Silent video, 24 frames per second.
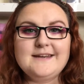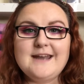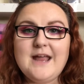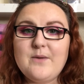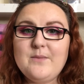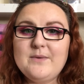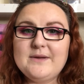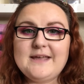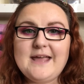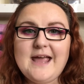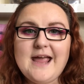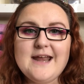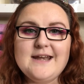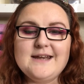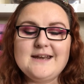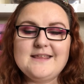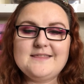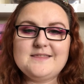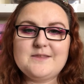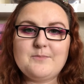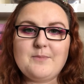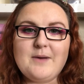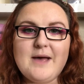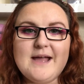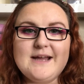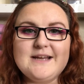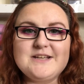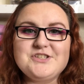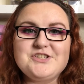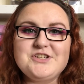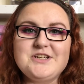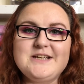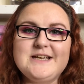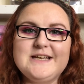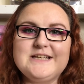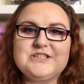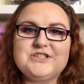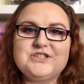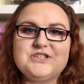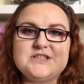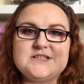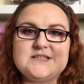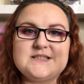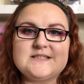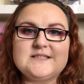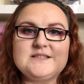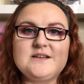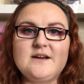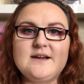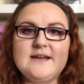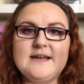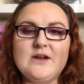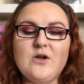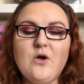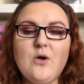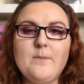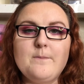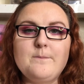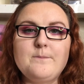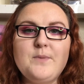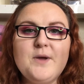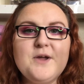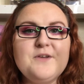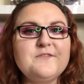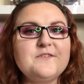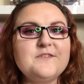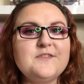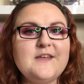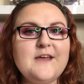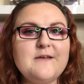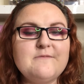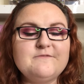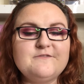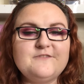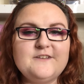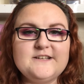Now again, the packaging is just stunning on both of them.